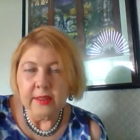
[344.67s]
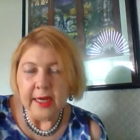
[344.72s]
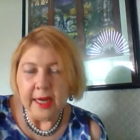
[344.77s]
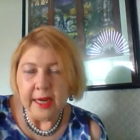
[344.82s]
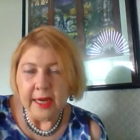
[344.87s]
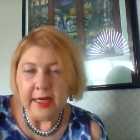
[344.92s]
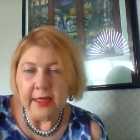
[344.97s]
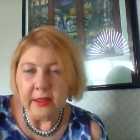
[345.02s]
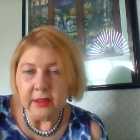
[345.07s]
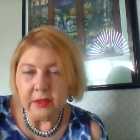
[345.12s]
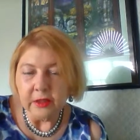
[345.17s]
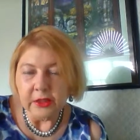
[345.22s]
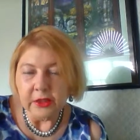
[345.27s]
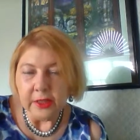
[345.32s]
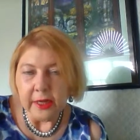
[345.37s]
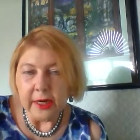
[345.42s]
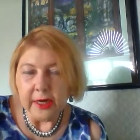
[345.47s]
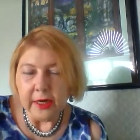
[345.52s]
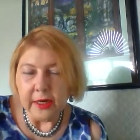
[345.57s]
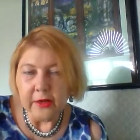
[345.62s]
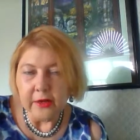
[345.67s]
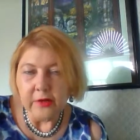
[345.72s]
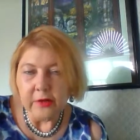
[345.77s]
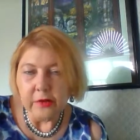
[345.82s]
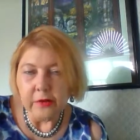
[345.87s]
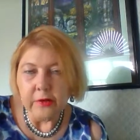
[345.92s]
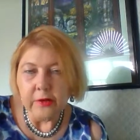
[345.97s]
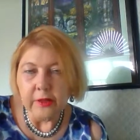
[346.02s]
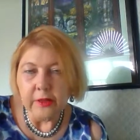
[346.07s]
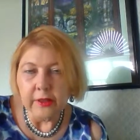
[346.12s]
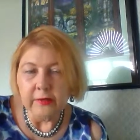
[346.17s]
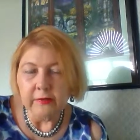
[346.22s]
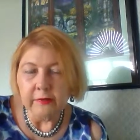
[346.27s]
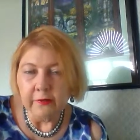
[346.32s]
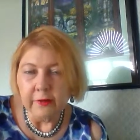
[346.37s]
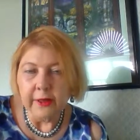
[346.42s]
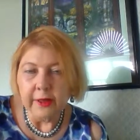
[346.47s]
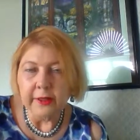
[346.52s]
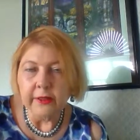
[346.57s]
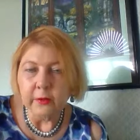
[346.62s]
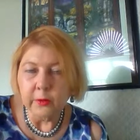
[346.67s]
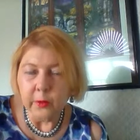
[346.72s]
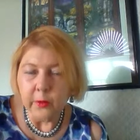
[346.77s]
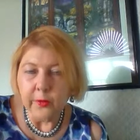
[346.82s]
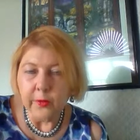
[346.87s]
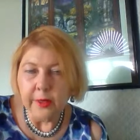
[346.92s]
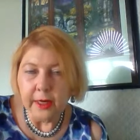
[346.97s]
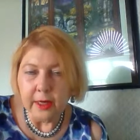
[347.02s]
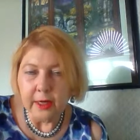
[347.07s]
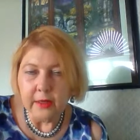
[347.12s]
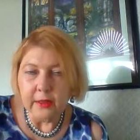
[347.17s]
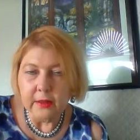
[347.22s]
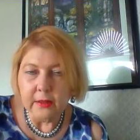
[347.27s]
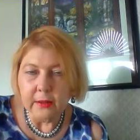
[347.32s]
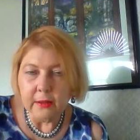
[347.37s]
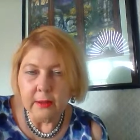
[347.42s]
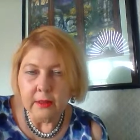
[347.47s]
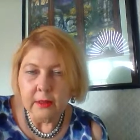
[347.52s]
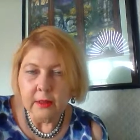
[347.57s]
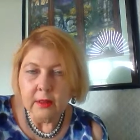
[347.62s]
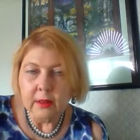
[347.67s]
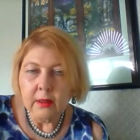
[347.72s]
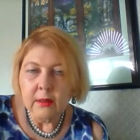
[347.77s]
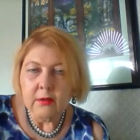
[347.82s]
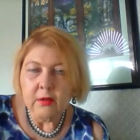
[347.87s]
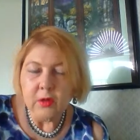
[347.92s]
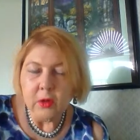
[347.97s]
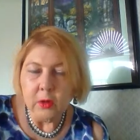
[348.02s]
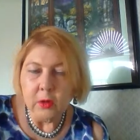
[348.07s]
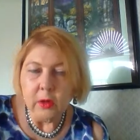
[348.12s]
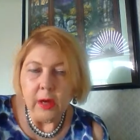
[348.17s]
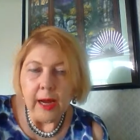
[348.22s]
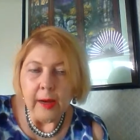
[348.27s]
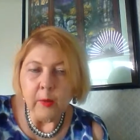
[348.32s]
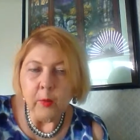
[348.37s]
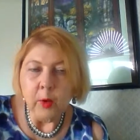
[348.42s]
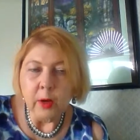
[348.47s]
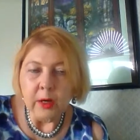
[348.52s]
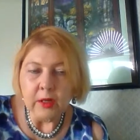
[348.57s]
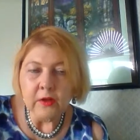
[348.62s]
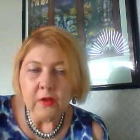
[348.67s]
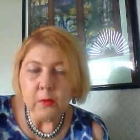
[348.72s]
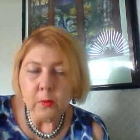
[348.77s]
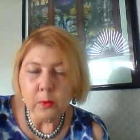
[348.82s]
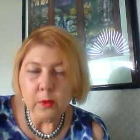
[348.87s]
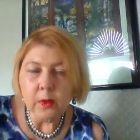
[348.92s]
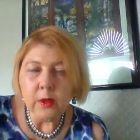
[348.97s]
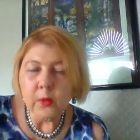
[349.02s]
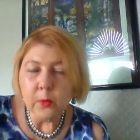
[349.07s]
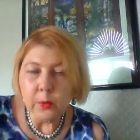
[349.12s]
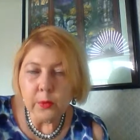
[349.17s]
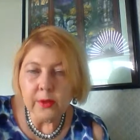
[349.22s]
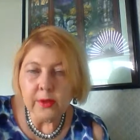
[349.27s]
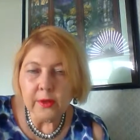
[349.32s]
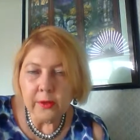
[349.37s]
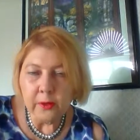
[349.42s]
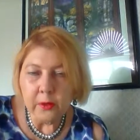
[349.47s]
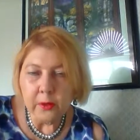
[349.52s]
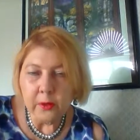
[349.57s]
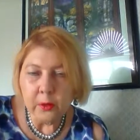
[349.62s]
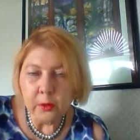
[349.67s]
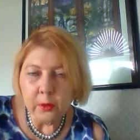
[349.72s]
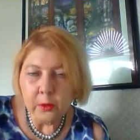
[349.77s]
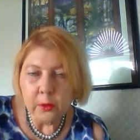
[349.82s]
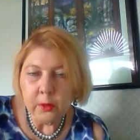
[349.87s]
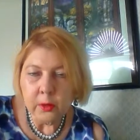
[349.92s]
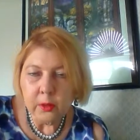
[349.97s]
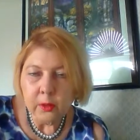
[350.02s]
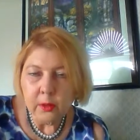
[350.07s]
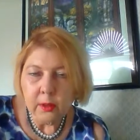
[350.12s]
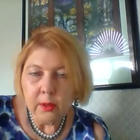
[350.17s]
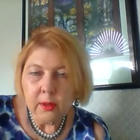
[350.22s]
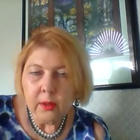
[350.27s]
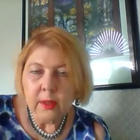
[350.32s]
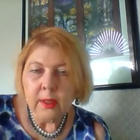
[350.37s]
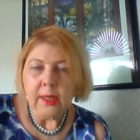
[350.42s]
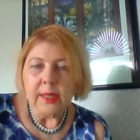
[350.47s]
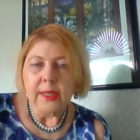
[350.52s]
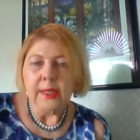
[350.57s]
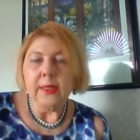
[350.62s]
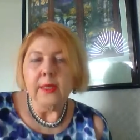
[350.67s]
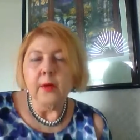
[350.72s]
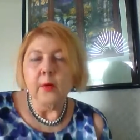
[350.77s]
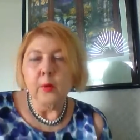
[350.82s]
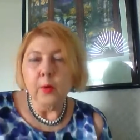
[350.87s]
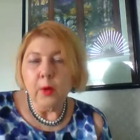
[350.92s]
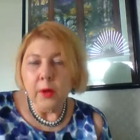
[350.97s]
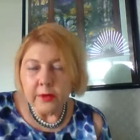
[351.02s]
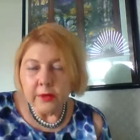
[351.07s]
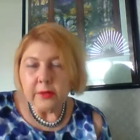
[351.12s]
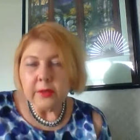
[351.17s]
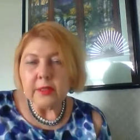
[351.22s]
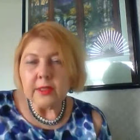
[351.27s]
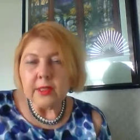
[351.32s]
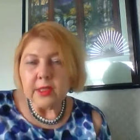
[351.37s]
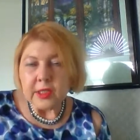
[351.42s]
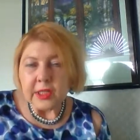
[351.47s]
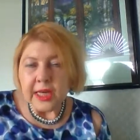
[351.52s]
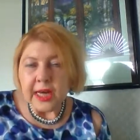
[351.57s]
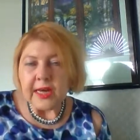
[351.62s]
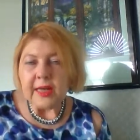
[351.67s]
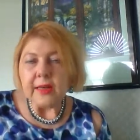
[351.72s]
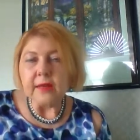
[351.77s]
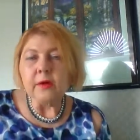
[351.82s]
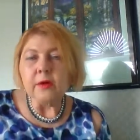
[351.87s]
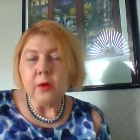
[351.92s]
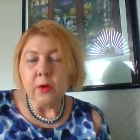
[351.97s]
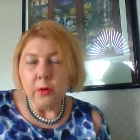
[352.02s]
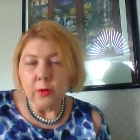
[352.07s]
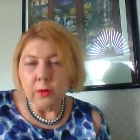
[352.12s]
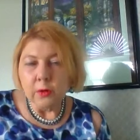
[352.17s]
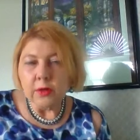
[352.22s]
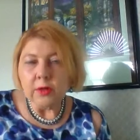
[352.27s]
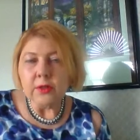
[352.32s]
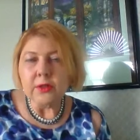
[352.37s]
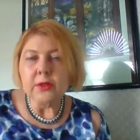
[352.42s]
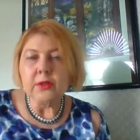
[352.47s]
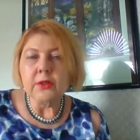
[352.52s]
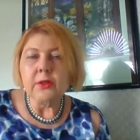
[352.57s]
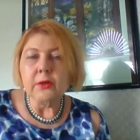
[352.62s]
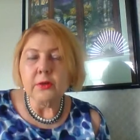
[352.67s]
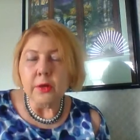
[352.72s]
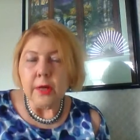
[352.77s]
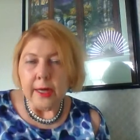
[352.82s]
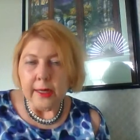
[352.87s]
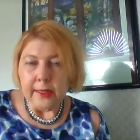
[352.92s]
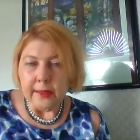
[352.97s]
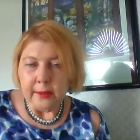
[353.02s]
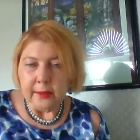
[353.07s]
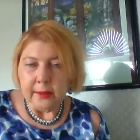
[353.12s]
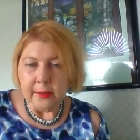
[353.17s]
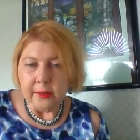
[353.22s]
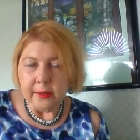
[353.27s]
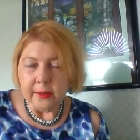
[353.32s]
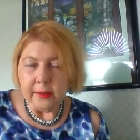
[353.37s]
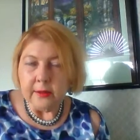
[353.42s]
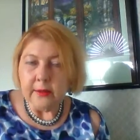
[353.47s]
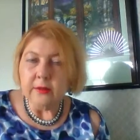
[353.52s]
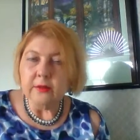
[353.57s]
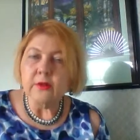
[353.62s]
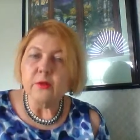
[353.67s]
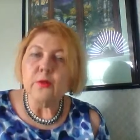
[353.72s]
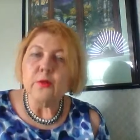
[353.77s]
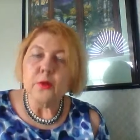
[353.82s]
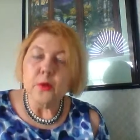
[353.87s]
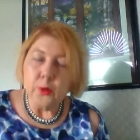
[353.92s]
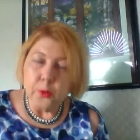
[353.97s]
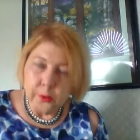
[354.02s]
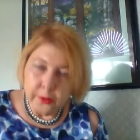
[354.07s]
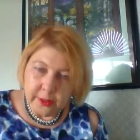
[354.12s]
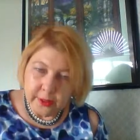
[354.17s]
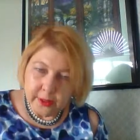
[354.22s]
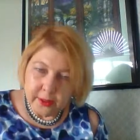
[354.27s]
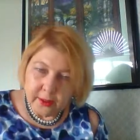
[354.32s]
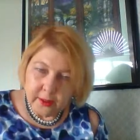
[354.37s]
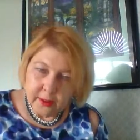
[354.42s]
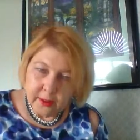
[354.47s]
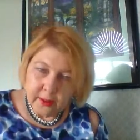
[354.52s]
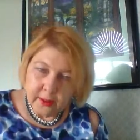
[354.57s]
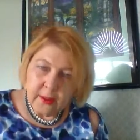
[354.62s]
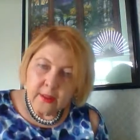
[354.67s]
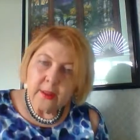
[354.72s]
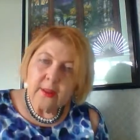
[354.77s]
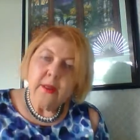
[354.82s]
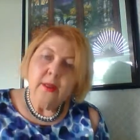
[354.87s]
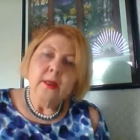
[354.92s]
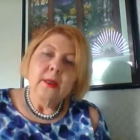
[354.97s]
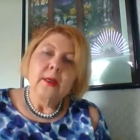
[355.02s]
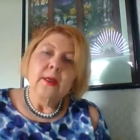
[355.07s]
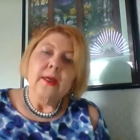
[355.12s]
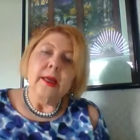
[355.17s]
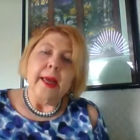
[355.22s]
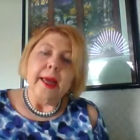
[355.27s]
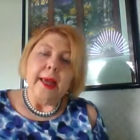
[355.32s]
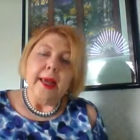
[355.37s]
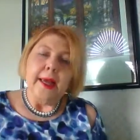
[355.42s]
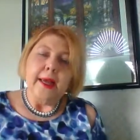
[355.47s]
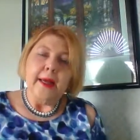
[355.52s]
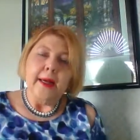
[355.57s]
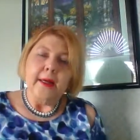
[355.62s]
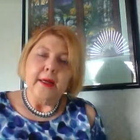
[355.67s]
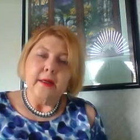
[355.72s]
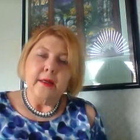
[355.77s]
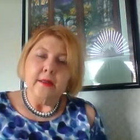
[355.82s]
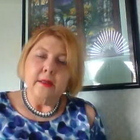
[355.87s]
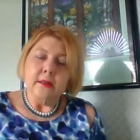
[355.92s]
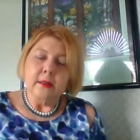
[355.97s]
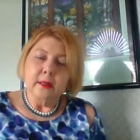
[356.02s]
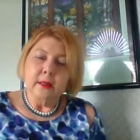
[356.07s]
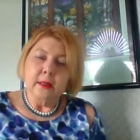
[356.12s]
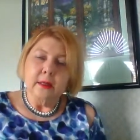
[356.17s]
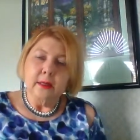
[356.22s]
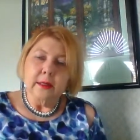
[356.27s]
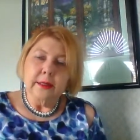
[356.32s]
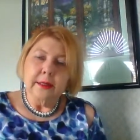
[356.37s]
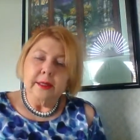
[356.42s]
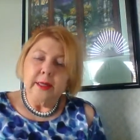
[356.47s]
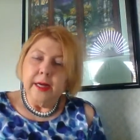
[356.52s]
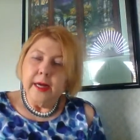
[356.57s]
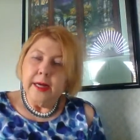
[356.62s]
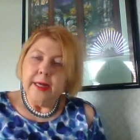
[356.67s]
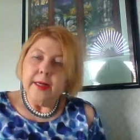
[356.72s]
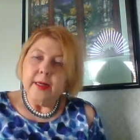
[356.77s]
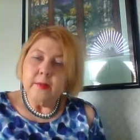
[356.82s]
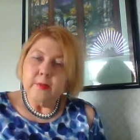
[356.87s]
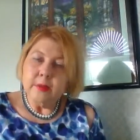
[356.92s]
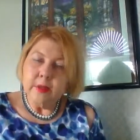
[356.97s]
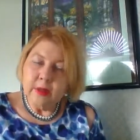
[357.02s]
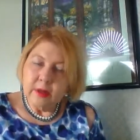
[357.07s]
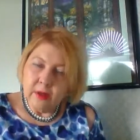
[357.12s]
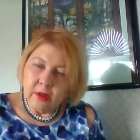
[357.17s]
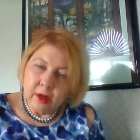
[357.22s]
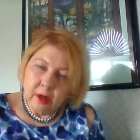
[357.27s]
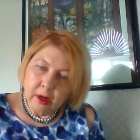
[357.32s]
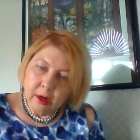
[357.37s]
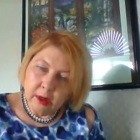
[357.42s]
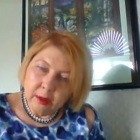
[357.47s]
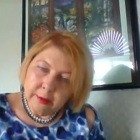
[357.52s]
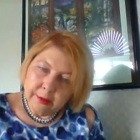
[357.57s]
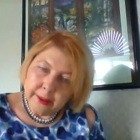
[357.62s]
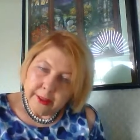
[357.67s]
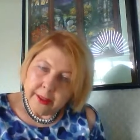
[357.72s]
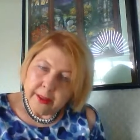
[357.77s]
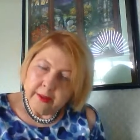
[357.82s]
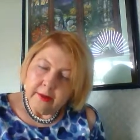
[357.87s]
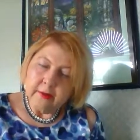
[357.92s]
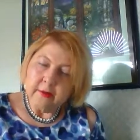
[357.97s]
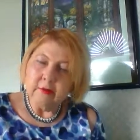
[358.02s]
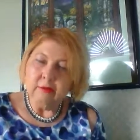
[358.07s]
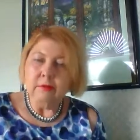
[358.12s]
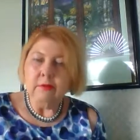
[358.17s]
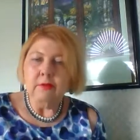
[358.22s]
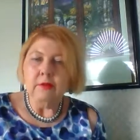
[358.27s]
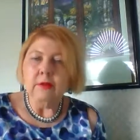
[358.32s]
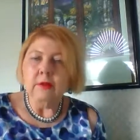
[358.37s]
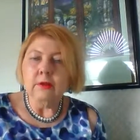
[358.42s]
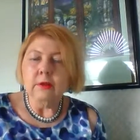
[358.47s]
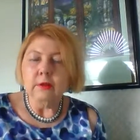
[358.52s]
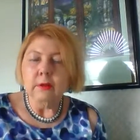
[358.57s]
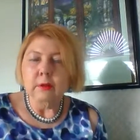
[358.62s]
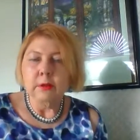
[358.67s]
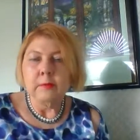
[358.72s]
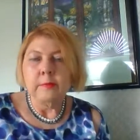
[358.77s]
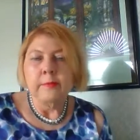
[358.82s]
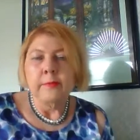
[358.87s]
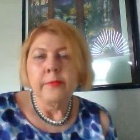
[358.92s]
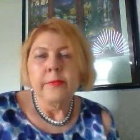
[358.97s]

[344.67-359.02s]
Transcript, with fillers: day is that I could turn in final grades. So I want to work with you and I want you to stay the course. You got this. So do it. And uh, I am sorry for